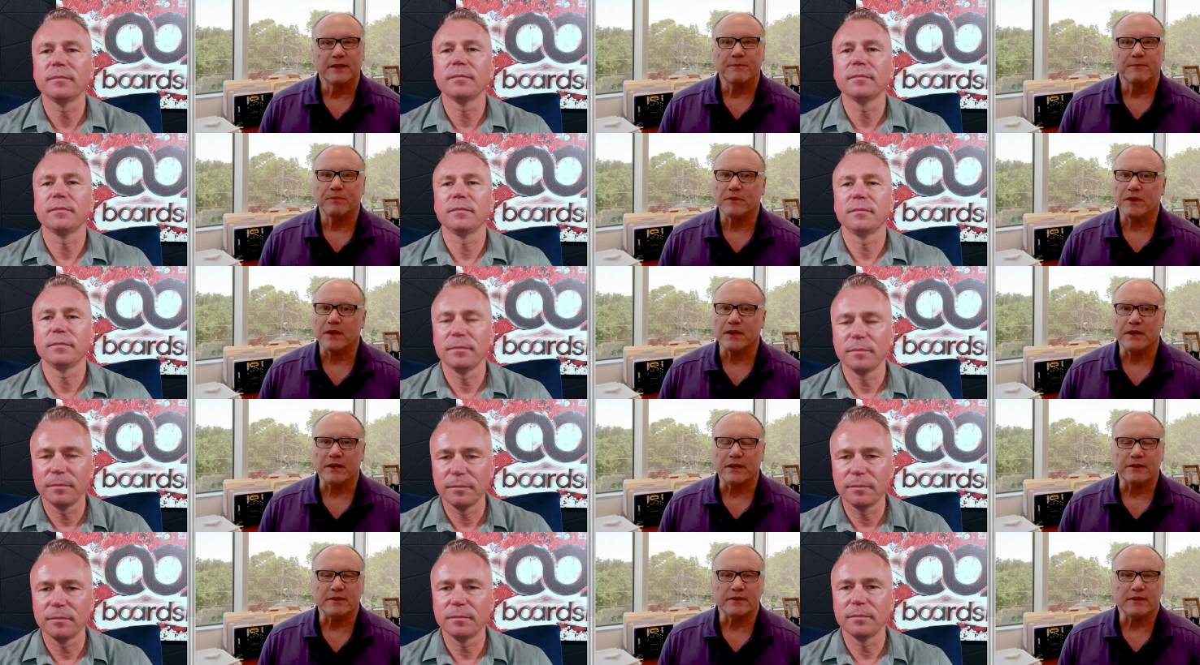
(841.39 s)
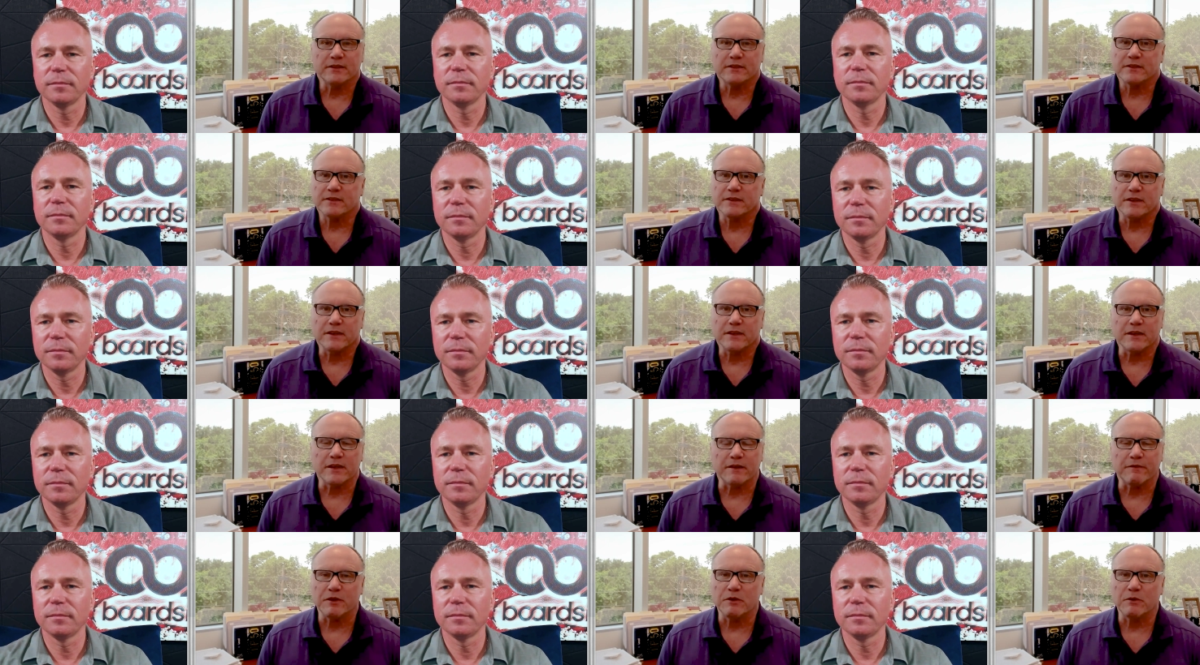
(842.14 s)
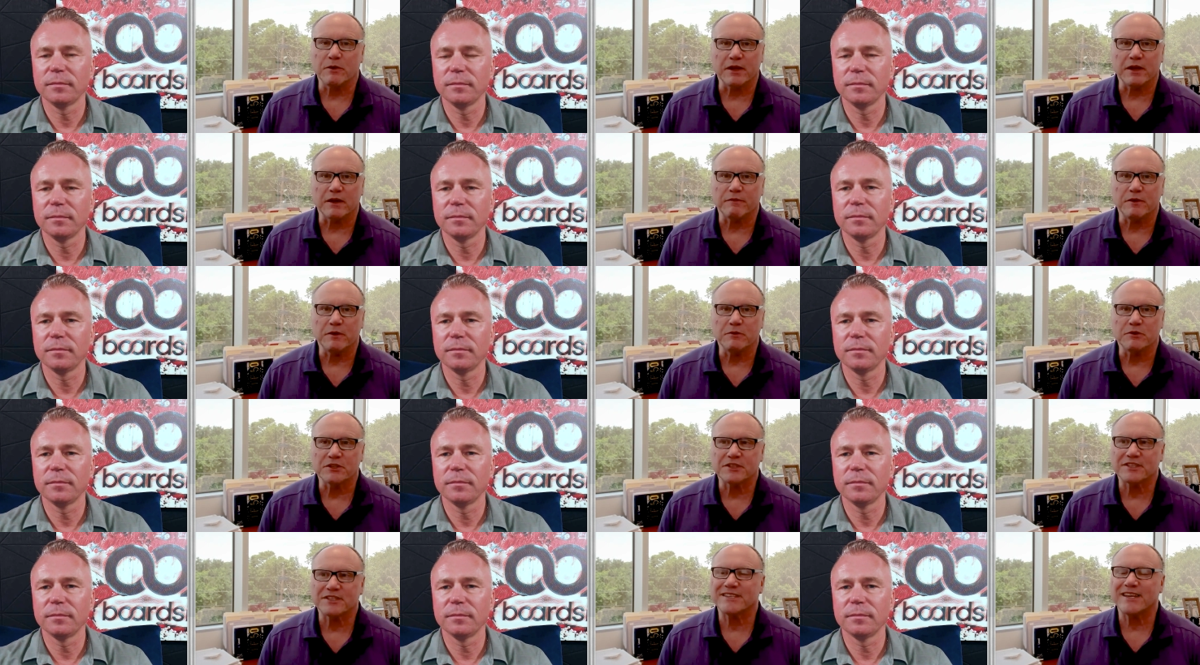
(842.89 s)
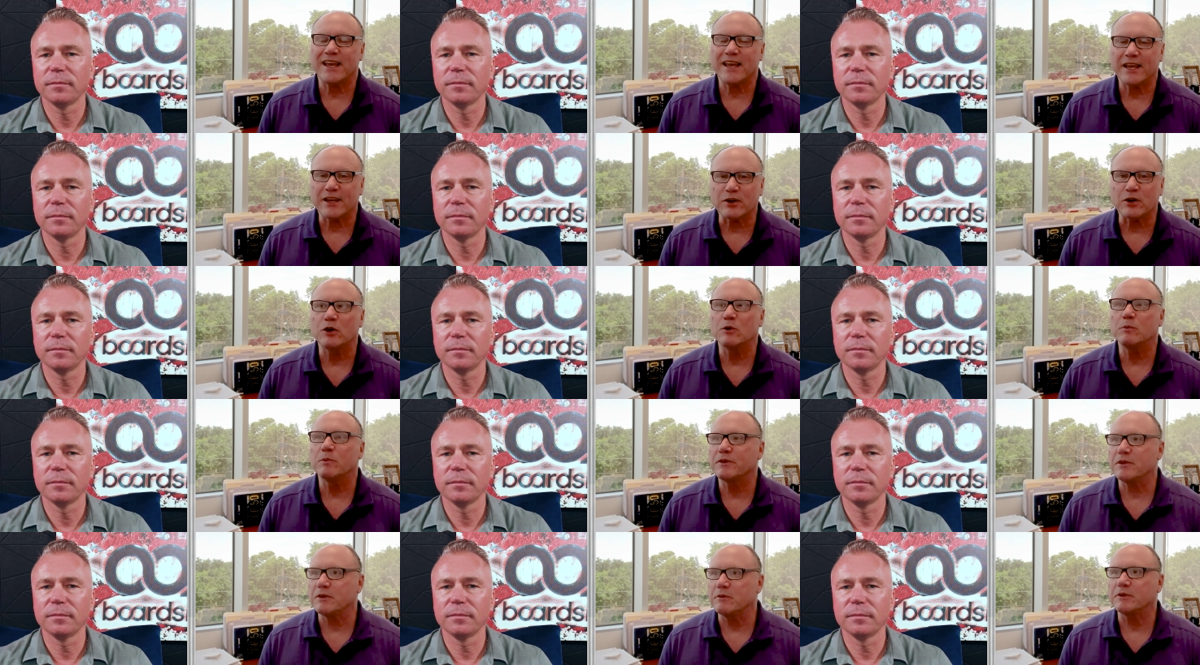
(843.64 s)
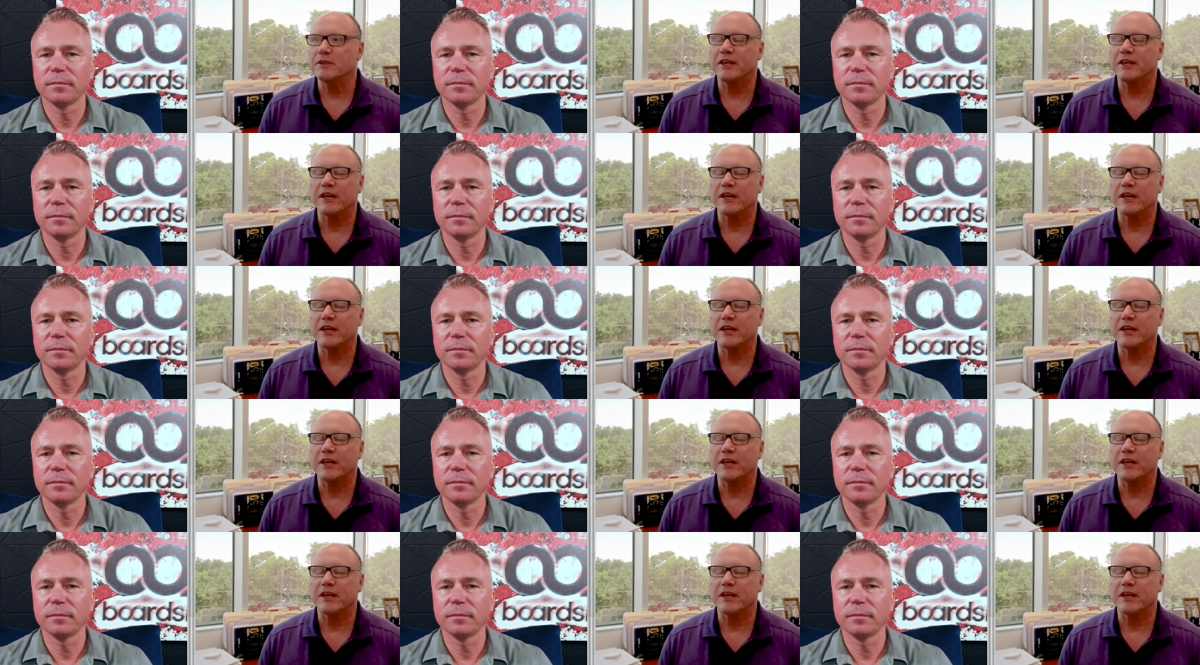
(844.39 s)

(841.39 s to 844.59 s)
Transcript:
Speaker 1: If you just take it home with you and